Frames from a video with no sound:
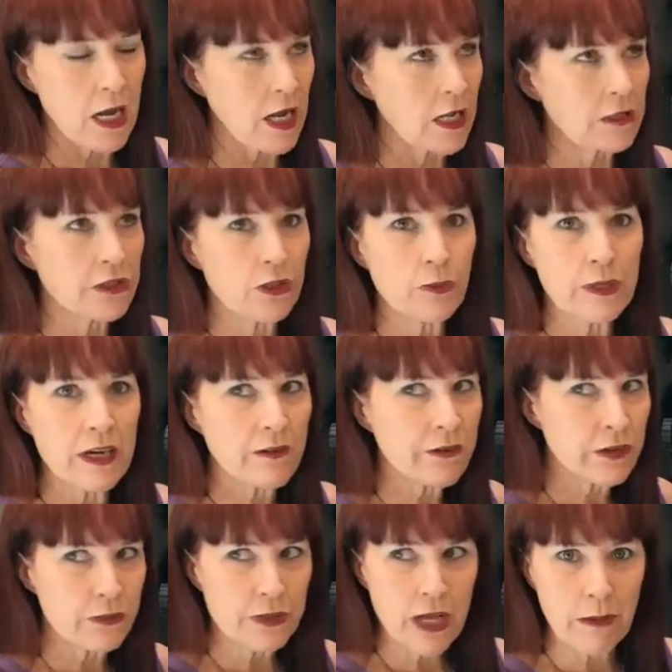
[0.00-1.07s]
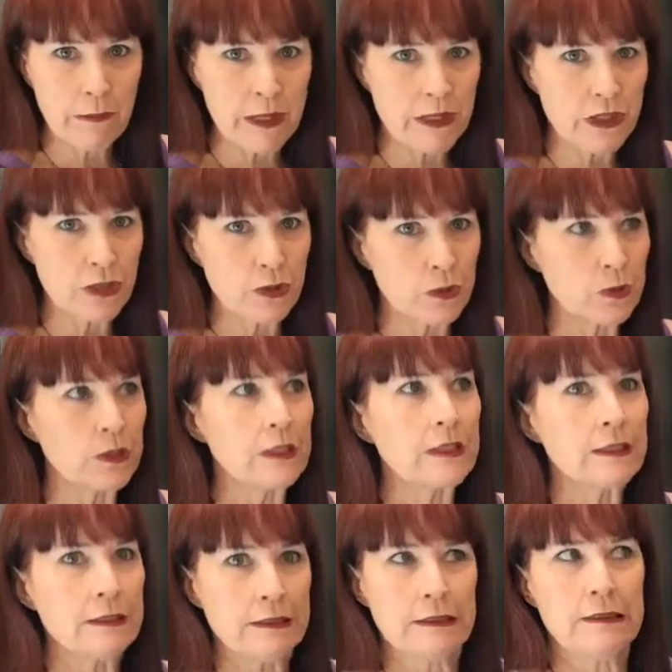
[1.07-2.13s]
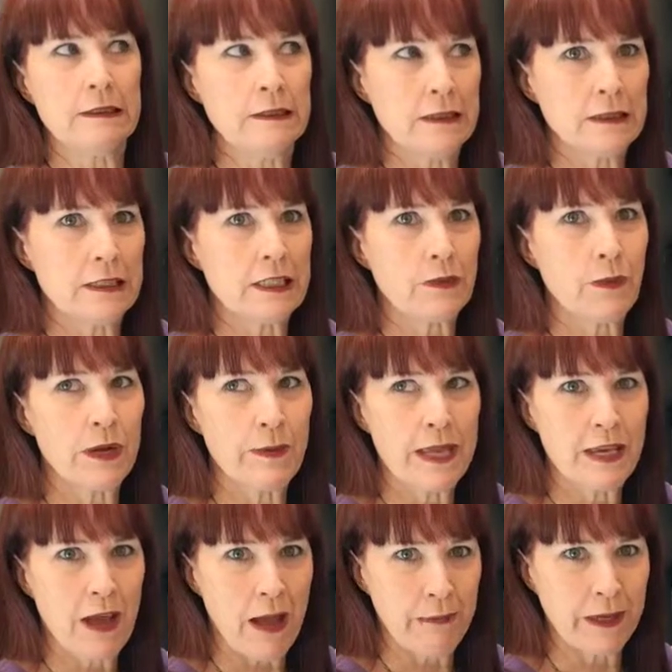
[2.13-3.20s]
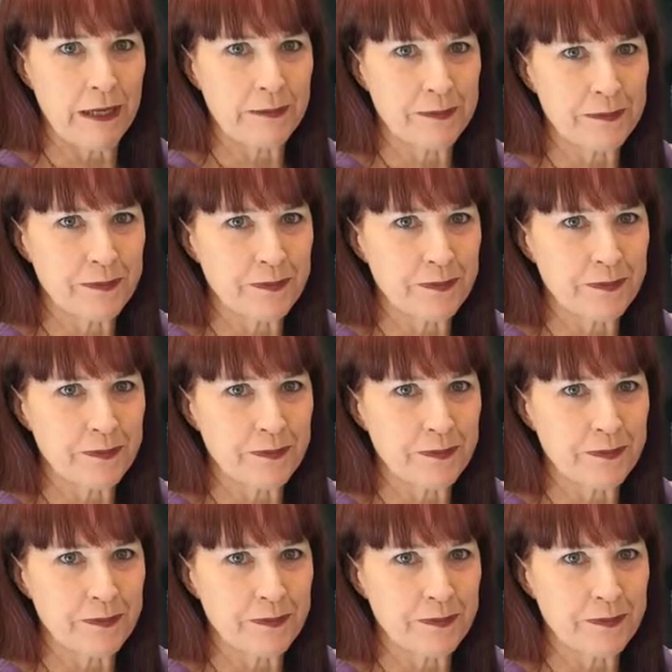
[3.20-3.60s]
I'll do whatever you tell me to do, I just want to make you happy.